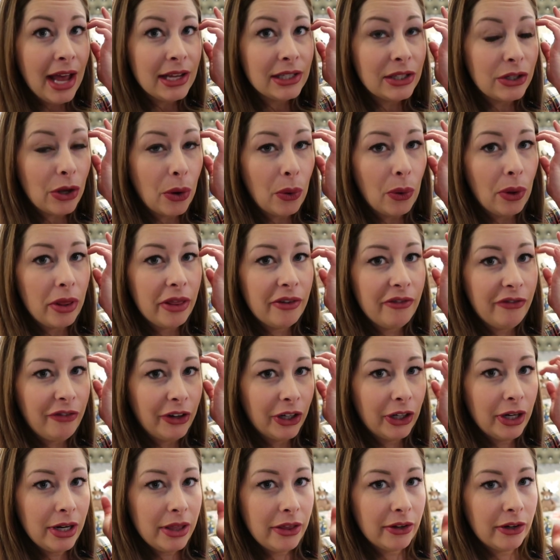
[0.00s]
So the
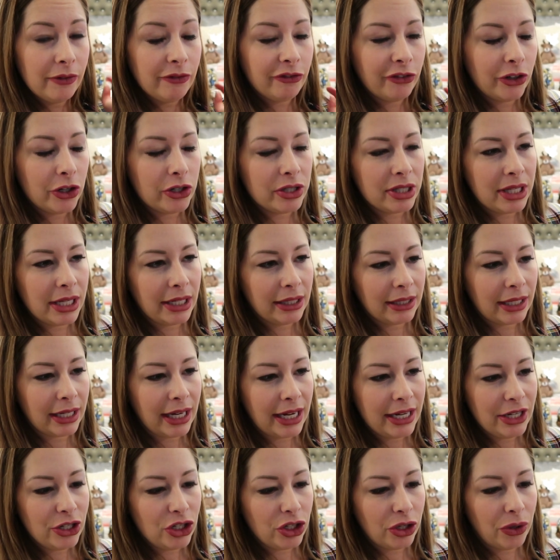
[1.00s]
very first thing that
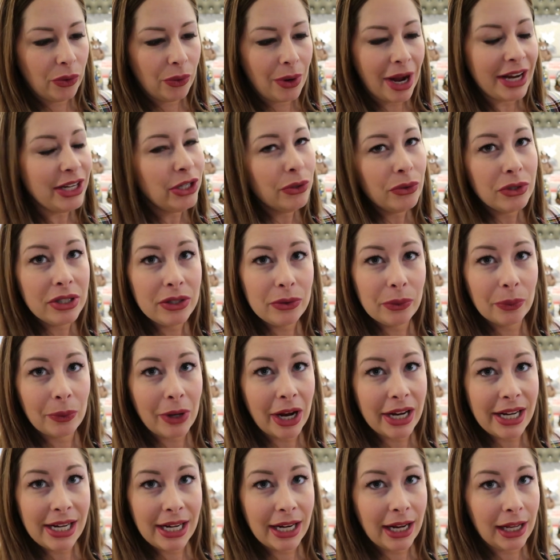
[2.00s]
I do, I used to
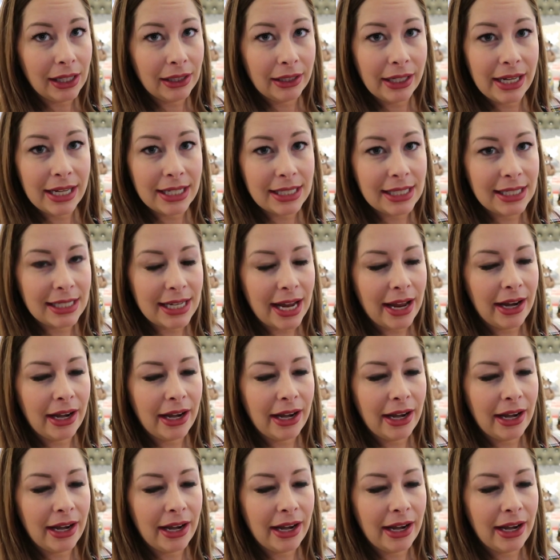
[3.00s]
write a list,